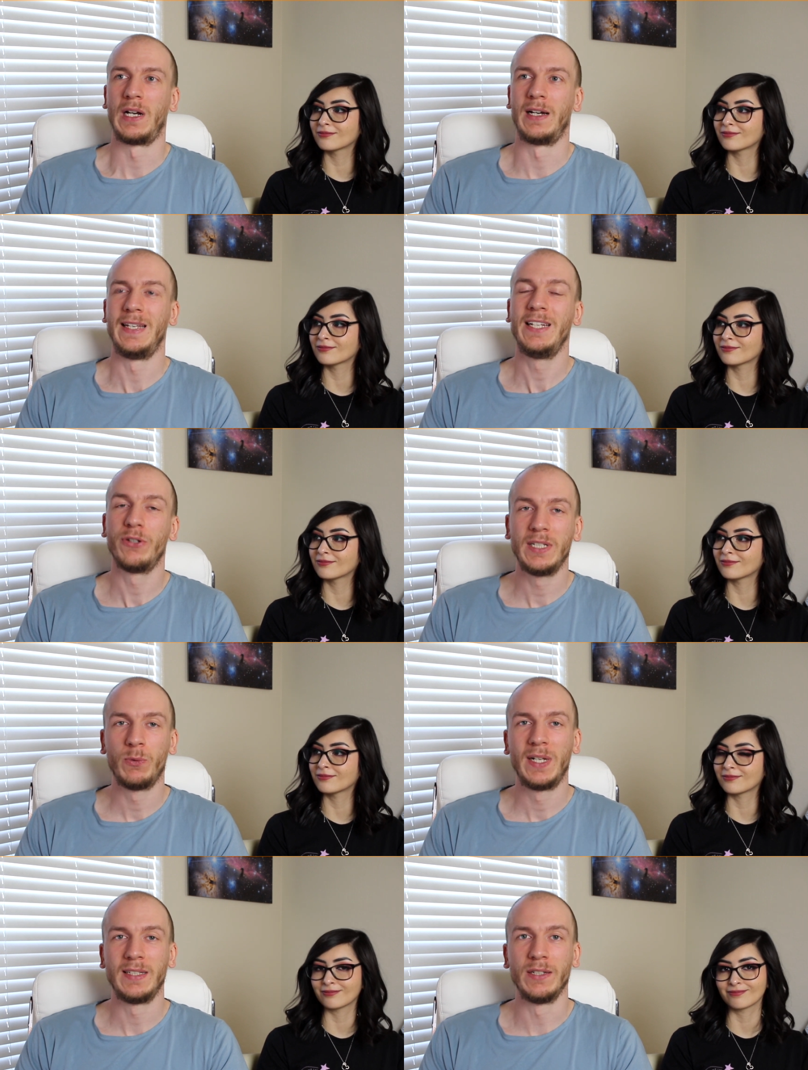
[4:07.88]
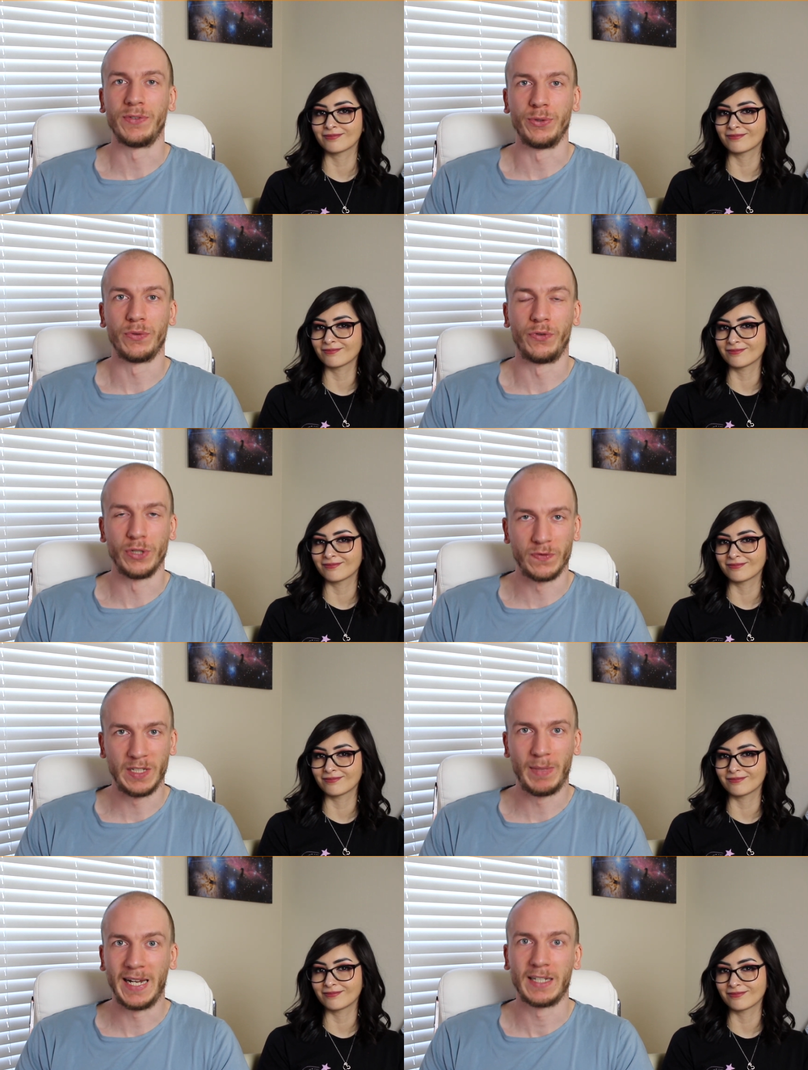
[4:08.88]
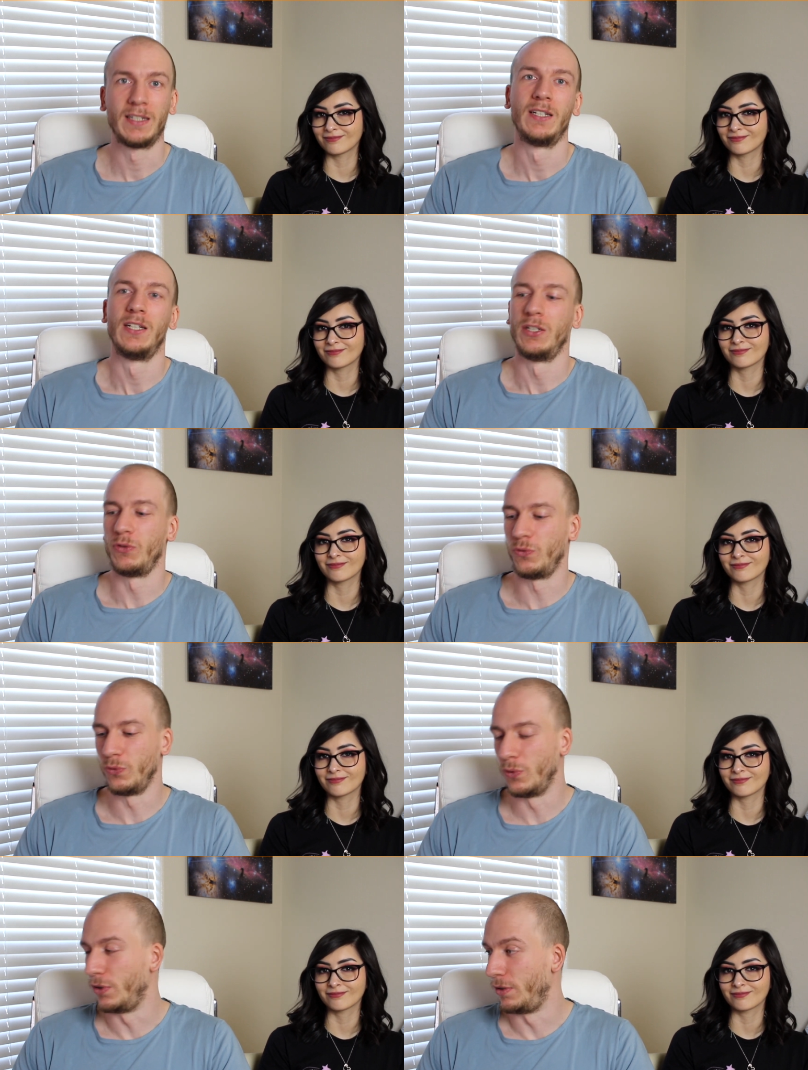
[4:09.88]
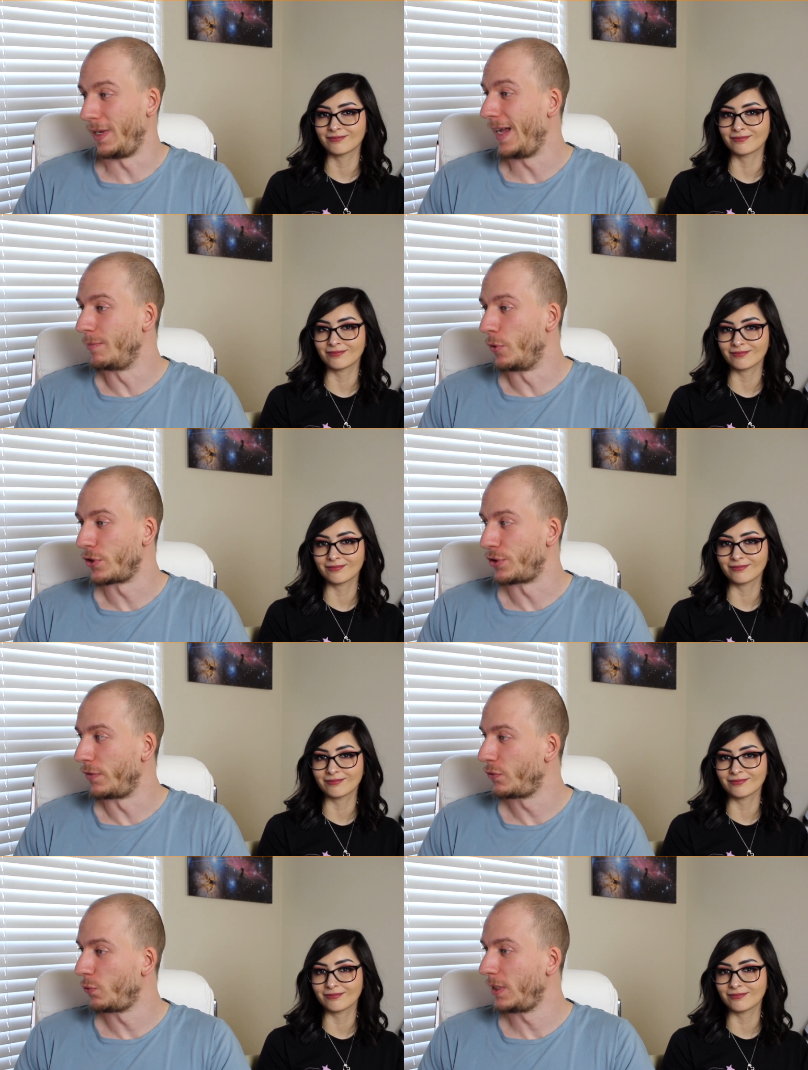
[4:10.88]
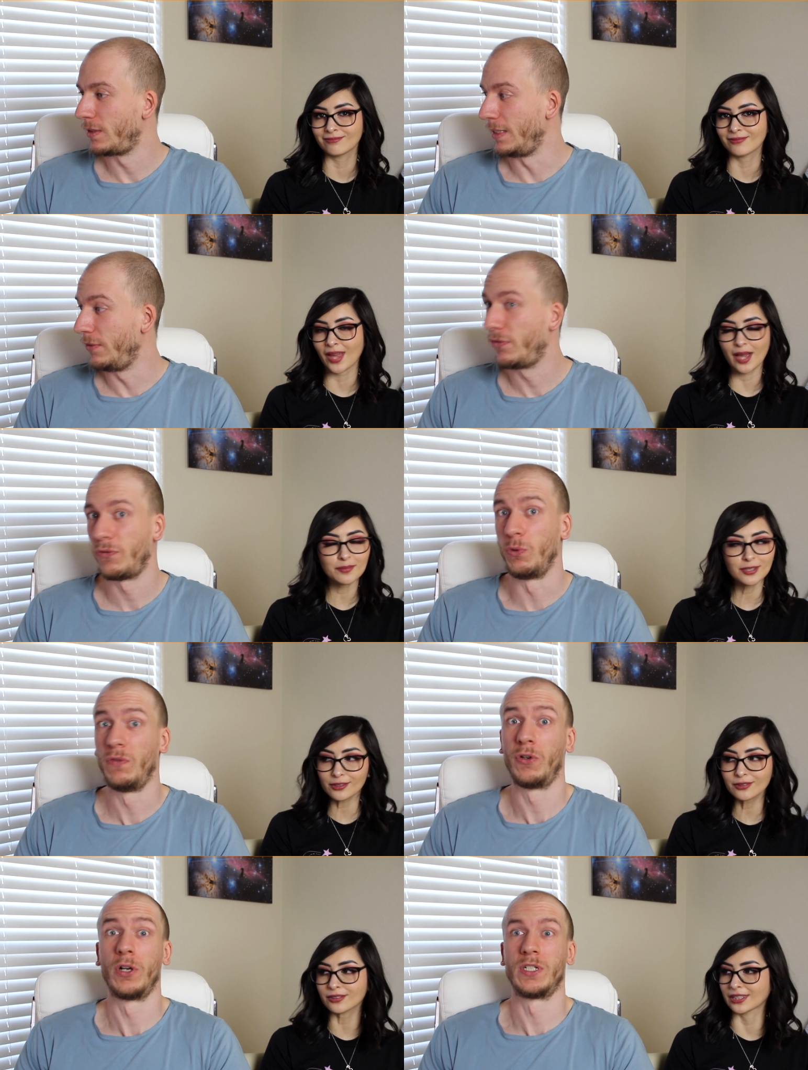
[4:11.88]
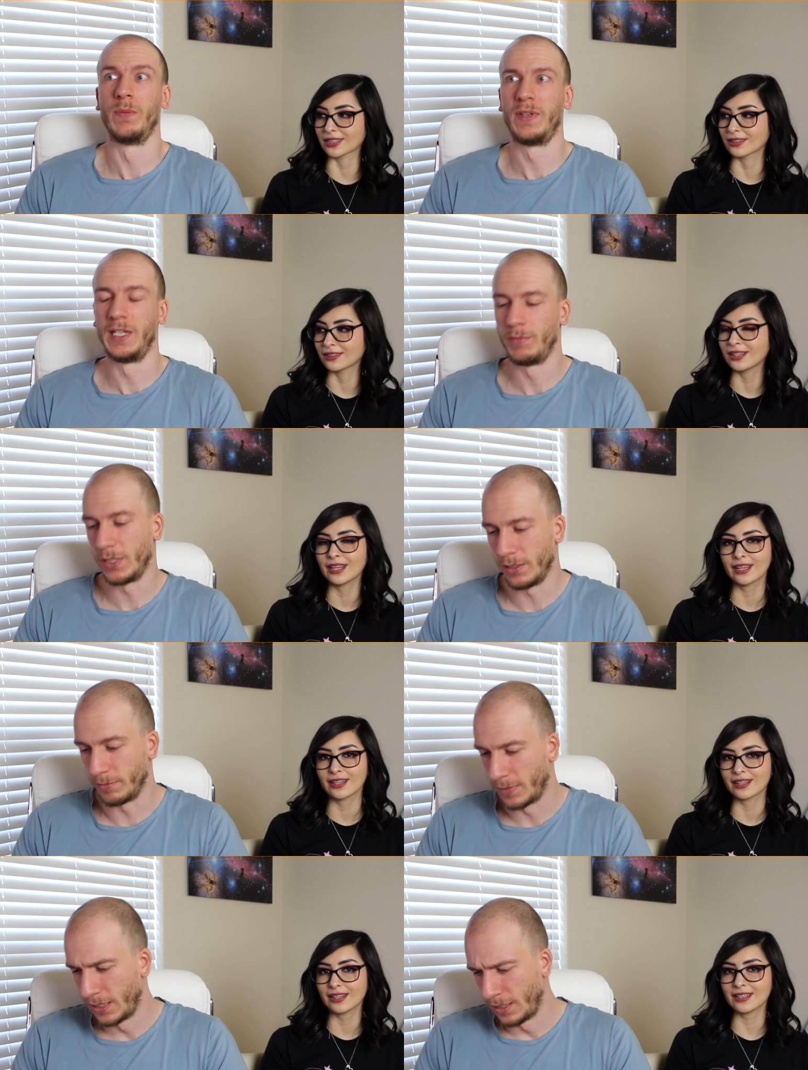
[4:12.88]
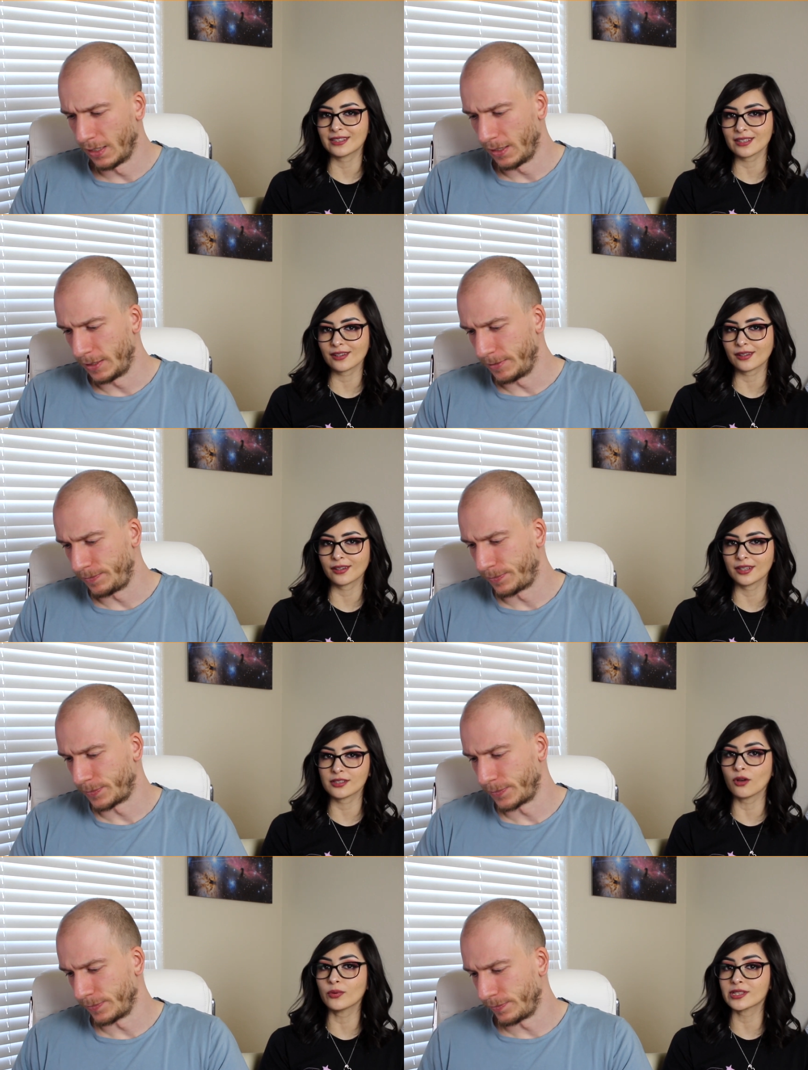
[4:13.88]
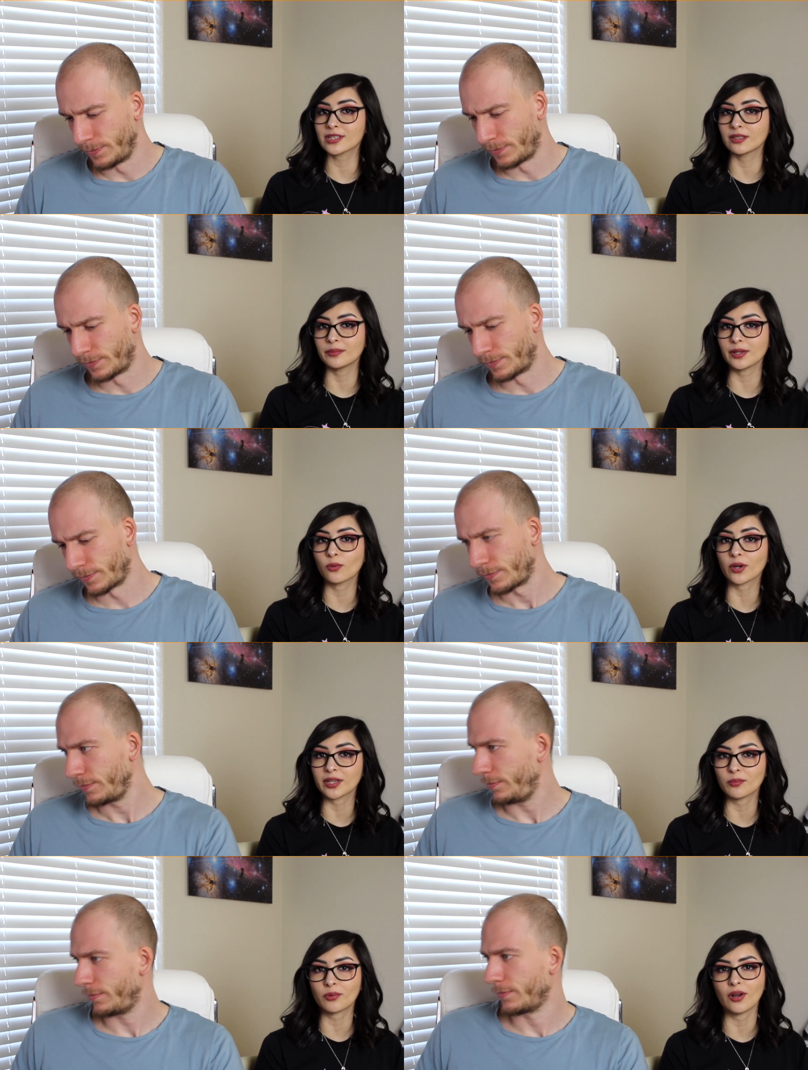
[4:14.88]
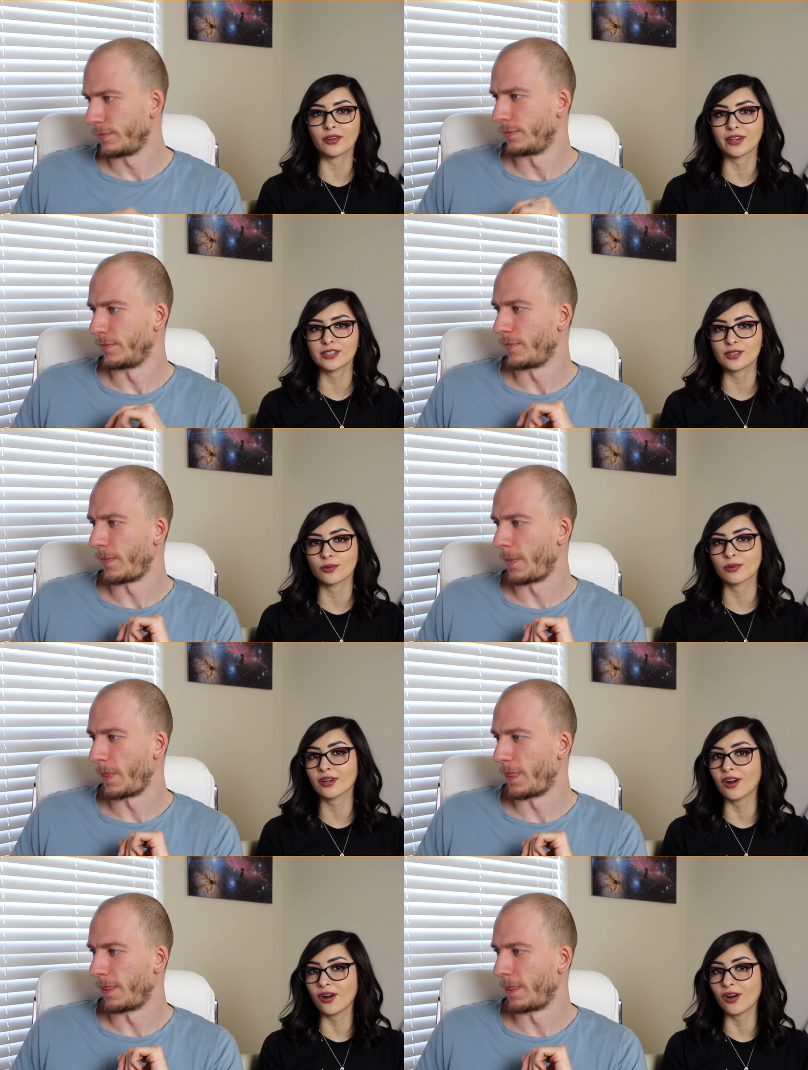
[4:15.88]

Speaker 1: are eagerly waiting for your first feedback to uh, add more stuff to it if Absolutely. we forgot something but um
Speaker 2: it's a it's always going to be a work in progress so we're